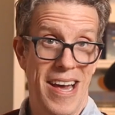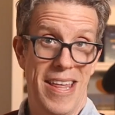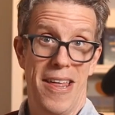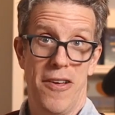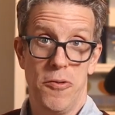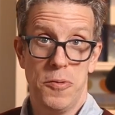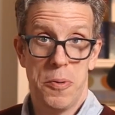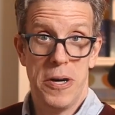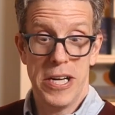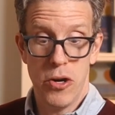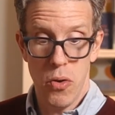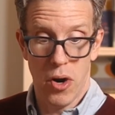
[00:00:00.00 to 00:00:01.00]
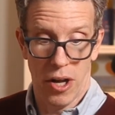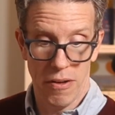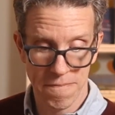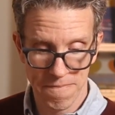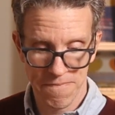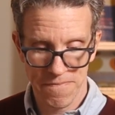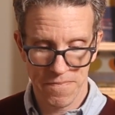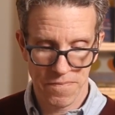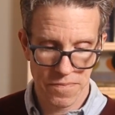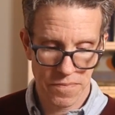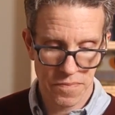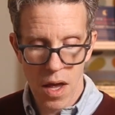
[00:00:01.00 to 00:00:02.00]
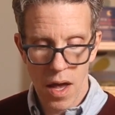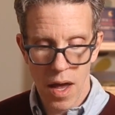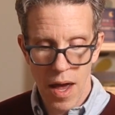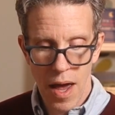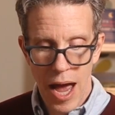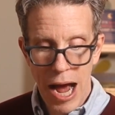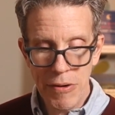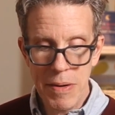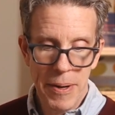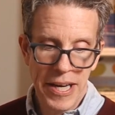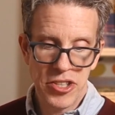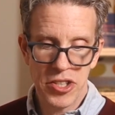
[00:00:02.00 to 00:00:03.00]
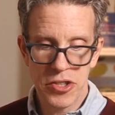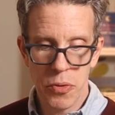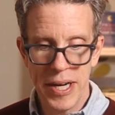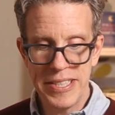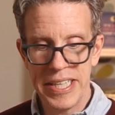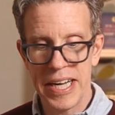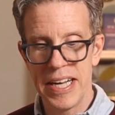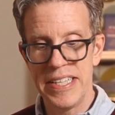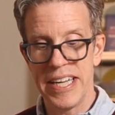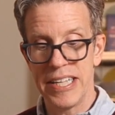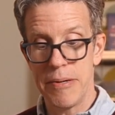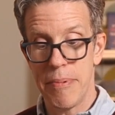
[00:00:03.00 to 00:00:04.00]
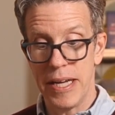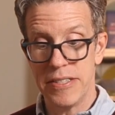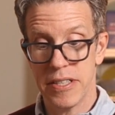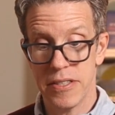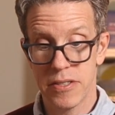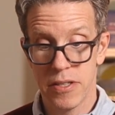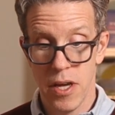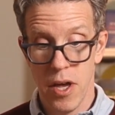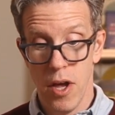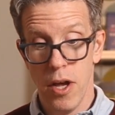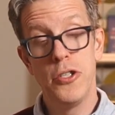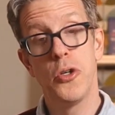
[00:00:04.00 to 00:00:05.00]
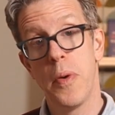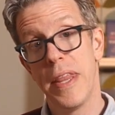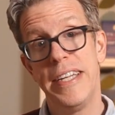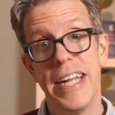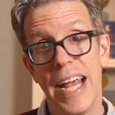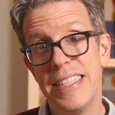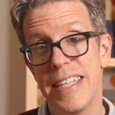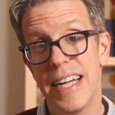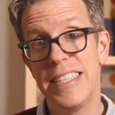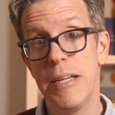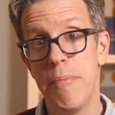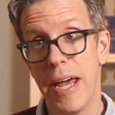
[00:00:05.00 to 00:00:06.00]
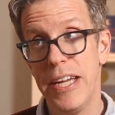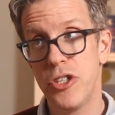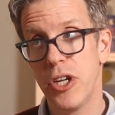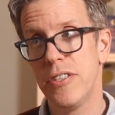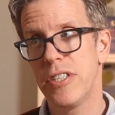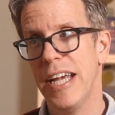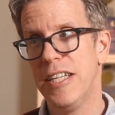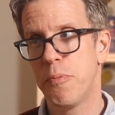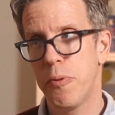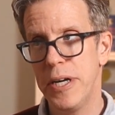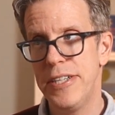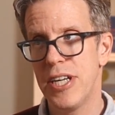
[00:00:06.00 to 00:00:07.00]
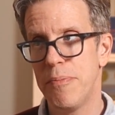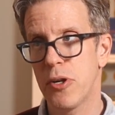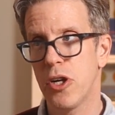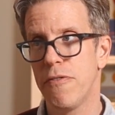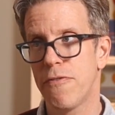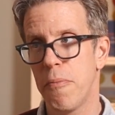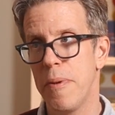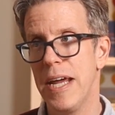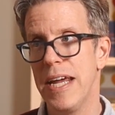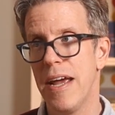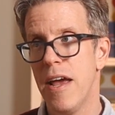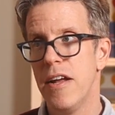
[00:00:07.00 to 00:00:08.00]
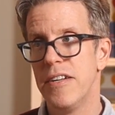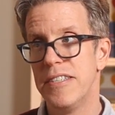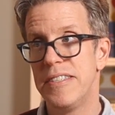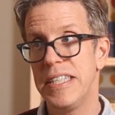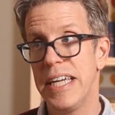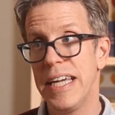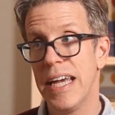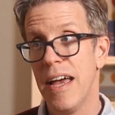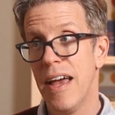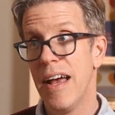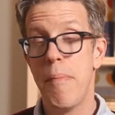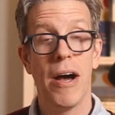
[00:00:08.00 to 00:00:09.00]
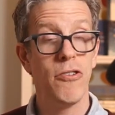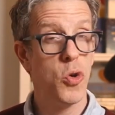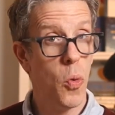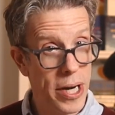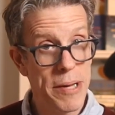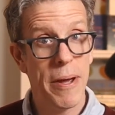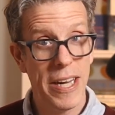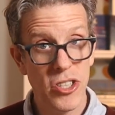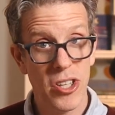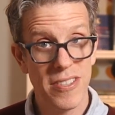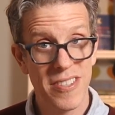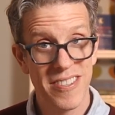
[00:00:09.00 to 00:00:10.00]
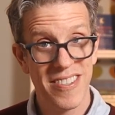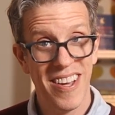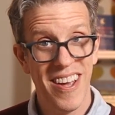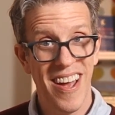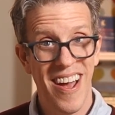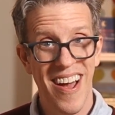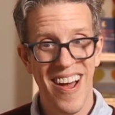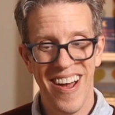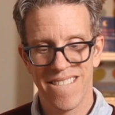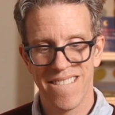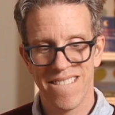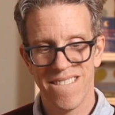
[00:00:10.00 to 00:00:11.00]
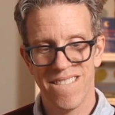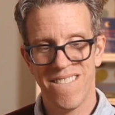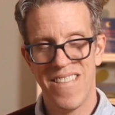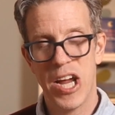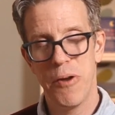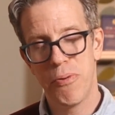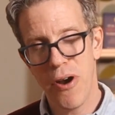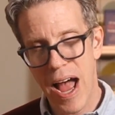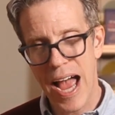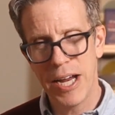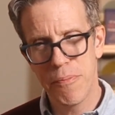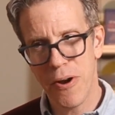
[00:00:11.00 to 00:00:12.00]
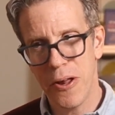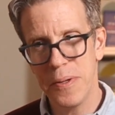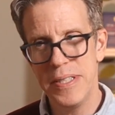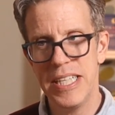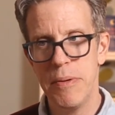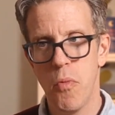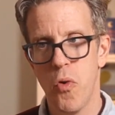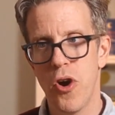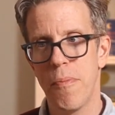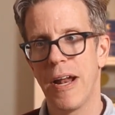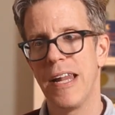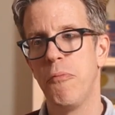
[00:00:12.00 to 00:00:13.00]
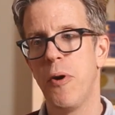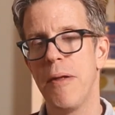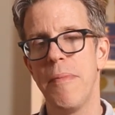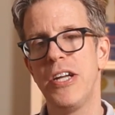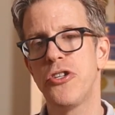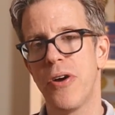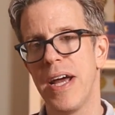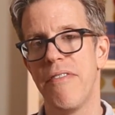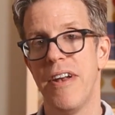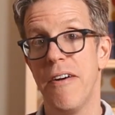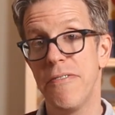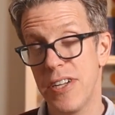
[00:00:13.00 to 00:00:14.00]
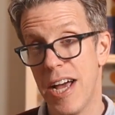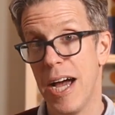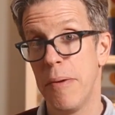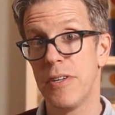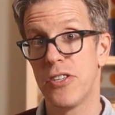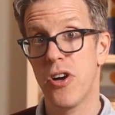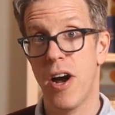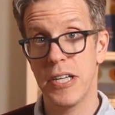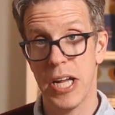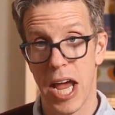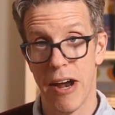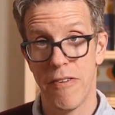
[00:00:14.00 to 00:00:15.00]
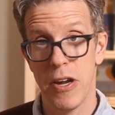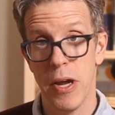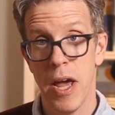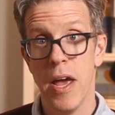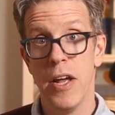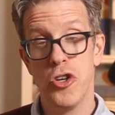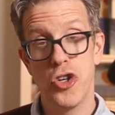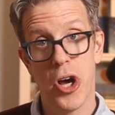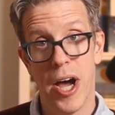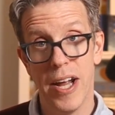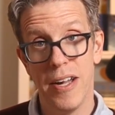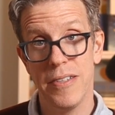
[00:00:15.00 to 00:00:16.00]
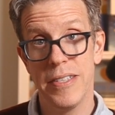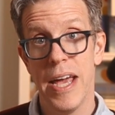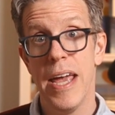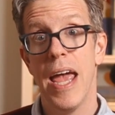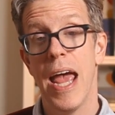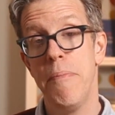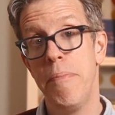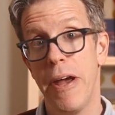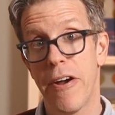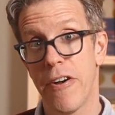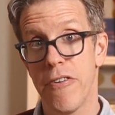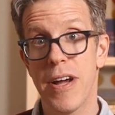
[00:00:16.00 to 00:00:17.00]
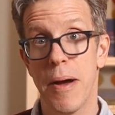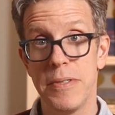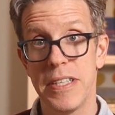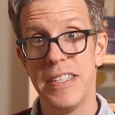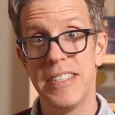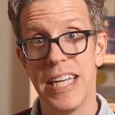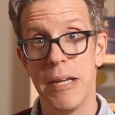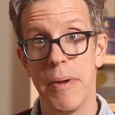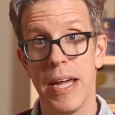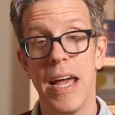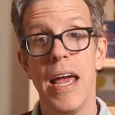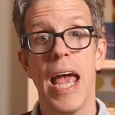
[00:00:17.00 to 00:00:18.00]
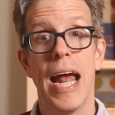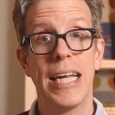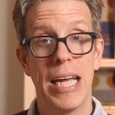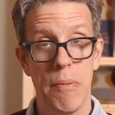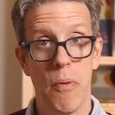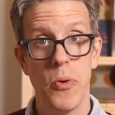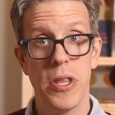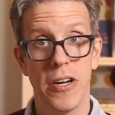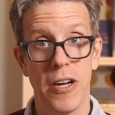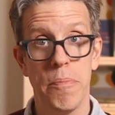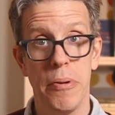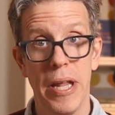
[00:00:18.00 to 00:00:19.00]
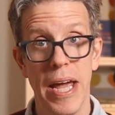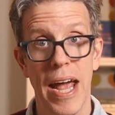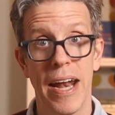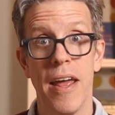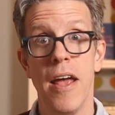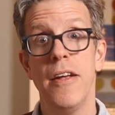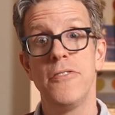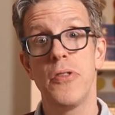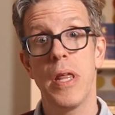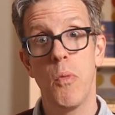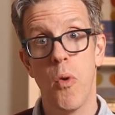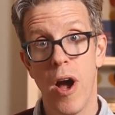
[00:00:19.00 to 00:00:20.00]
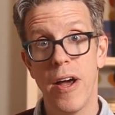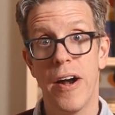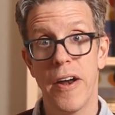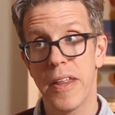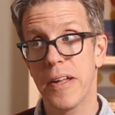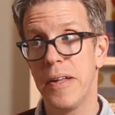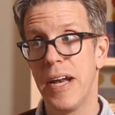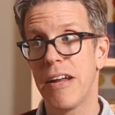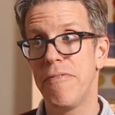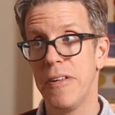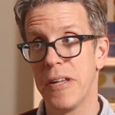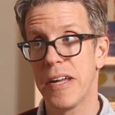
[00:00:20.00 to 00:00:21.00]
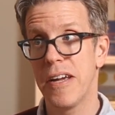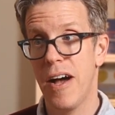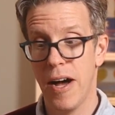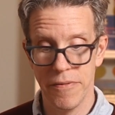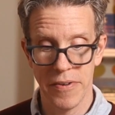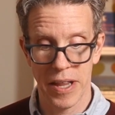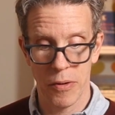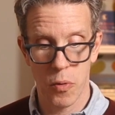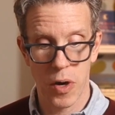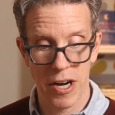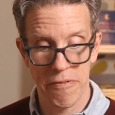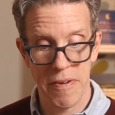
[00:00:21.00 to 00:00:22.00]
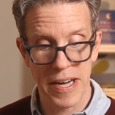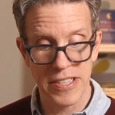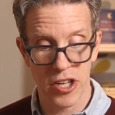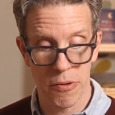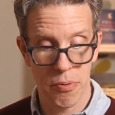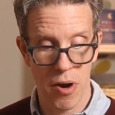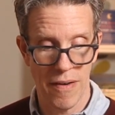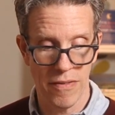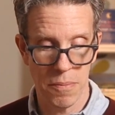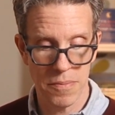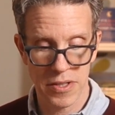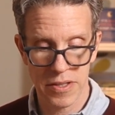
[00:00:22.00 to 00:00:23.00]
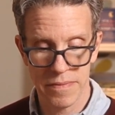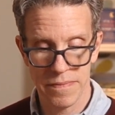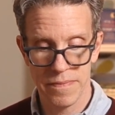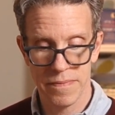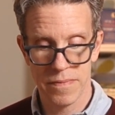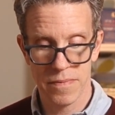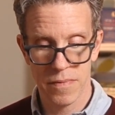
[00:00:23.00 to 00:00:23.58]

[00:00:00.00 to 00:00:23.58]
I thought it was pretty cool. How many patients do I see on a daily basis? So on the days that I see patients, it's pretty typical for me to see about 20 patients. Uh, we could I could probably see more, but I want to make sure I have enough time to talk to every child and parent who comes in to see me and come up with a good plan so they walk out of the clinic feeling confident that we're going to fix their problems.